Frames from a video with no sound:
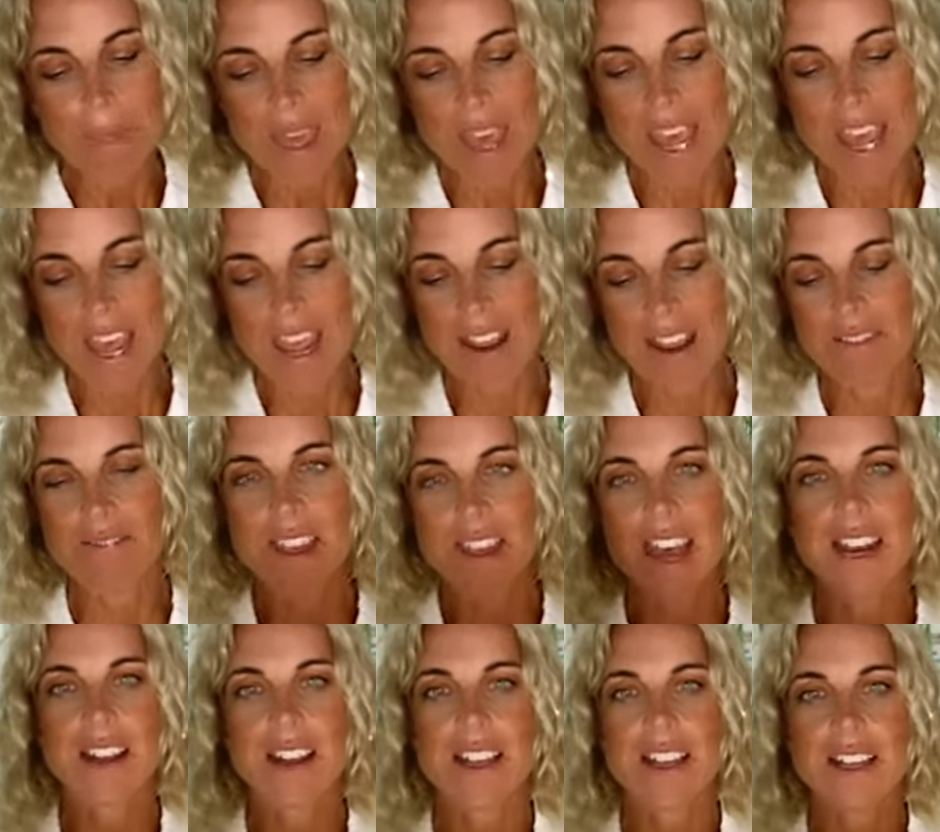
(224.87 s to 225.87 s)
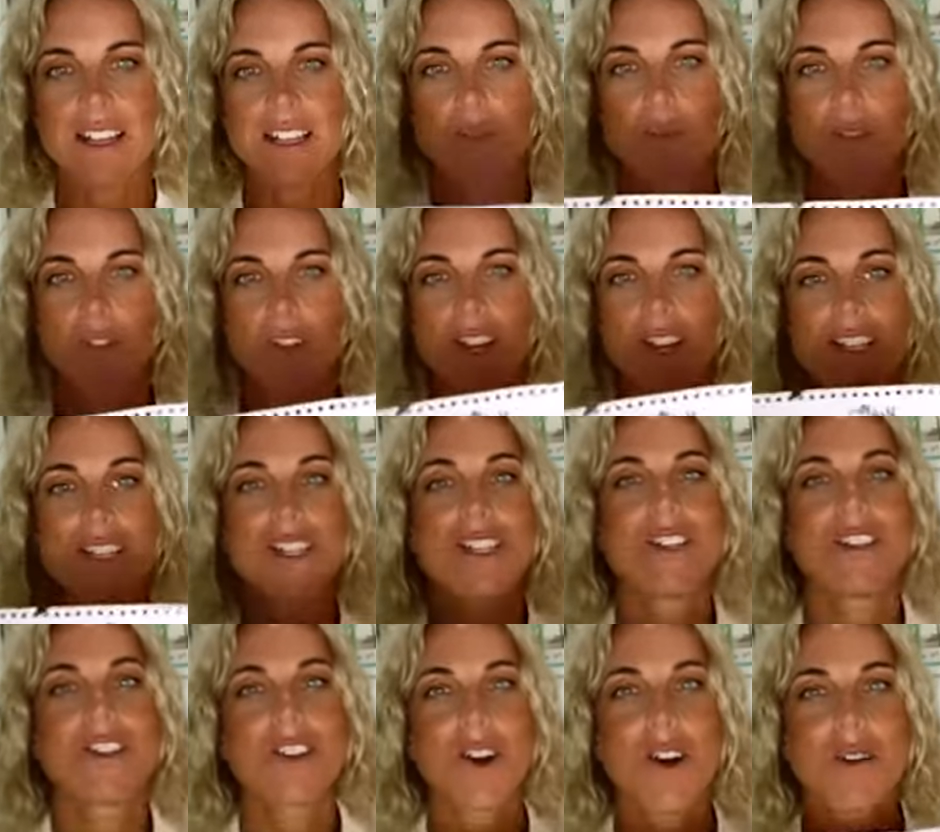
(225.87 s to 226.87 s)
And that is, which is
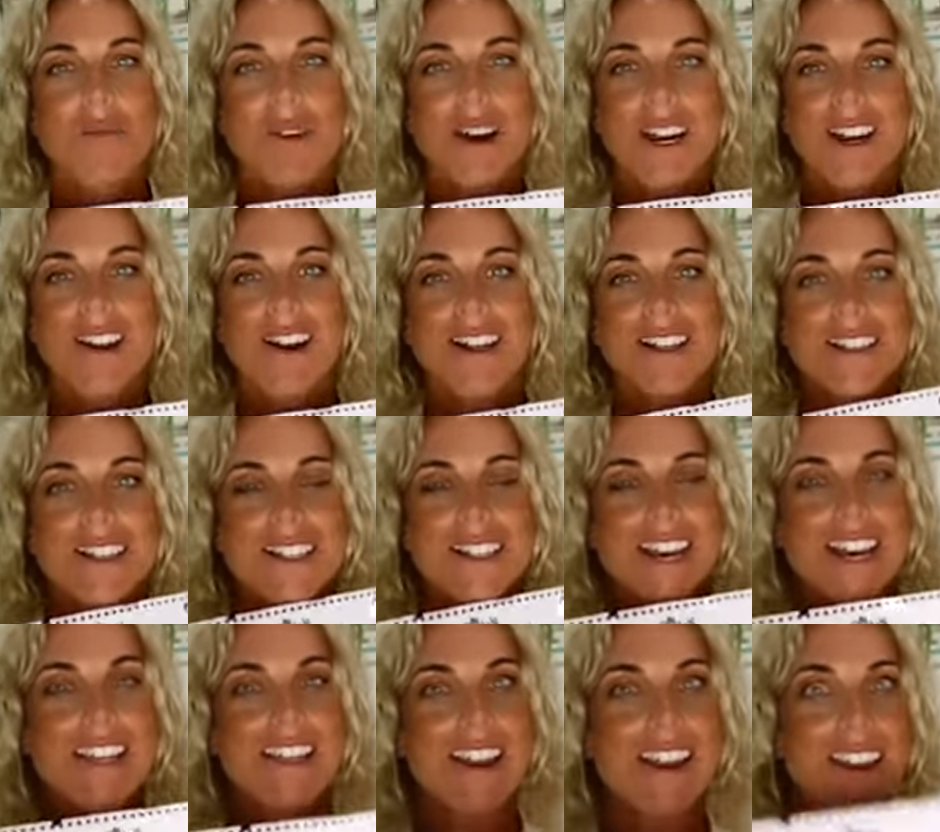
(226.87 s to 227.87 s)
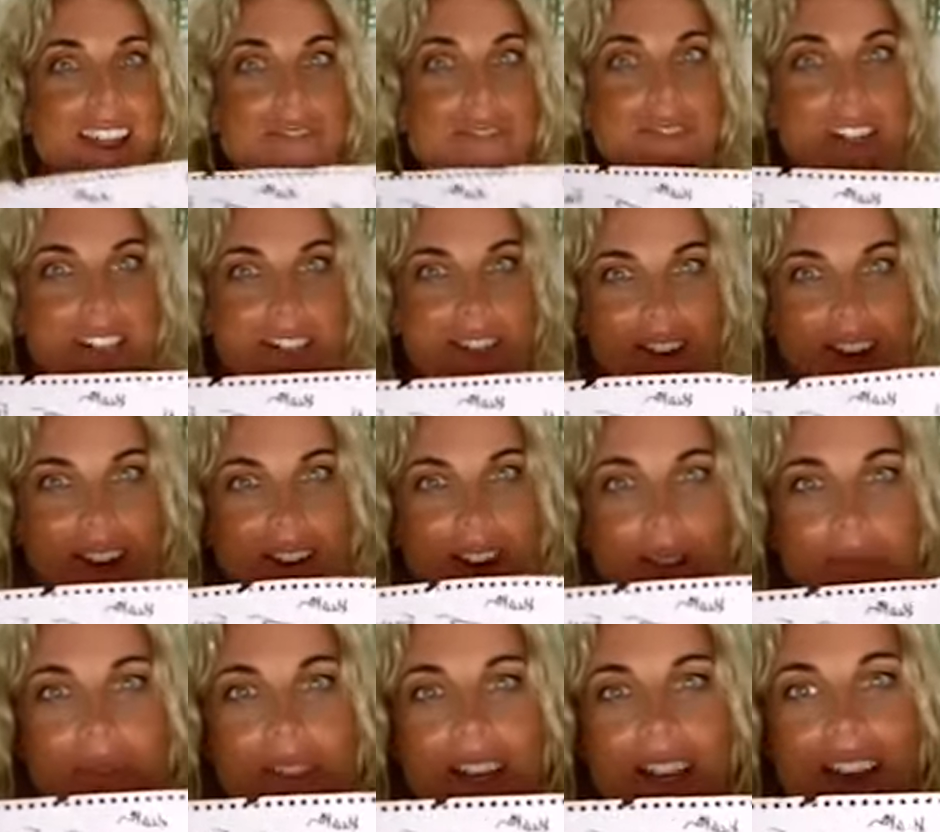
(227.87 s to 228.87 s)
showing my clients today, and they love these
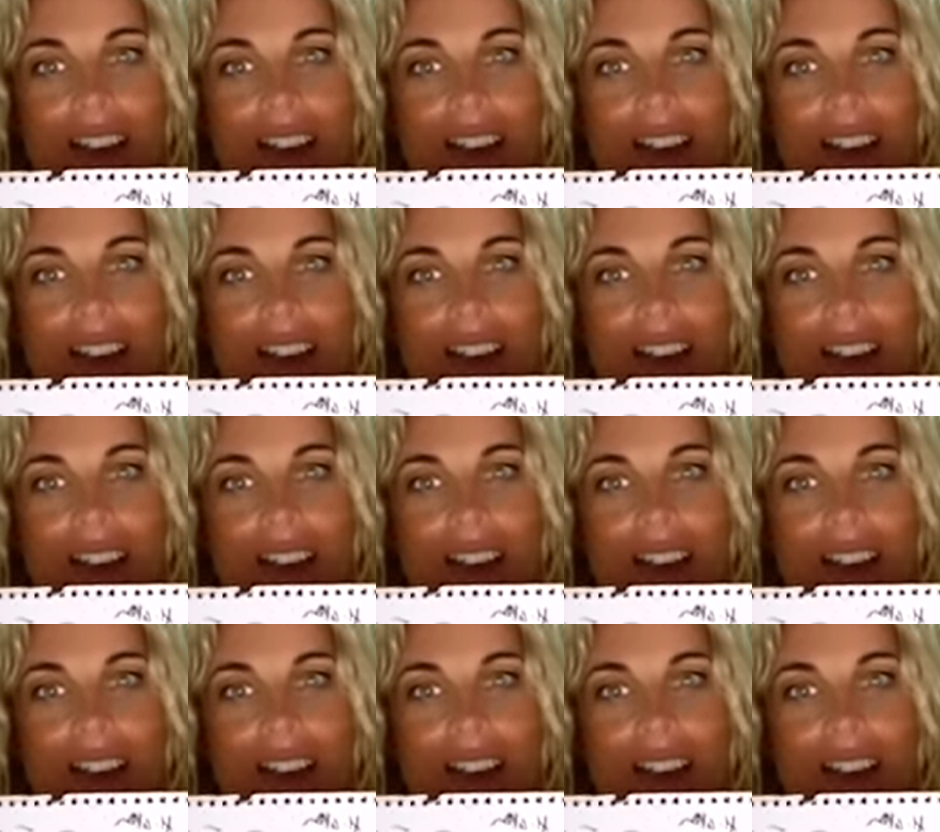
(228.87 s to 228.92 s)
diagrams.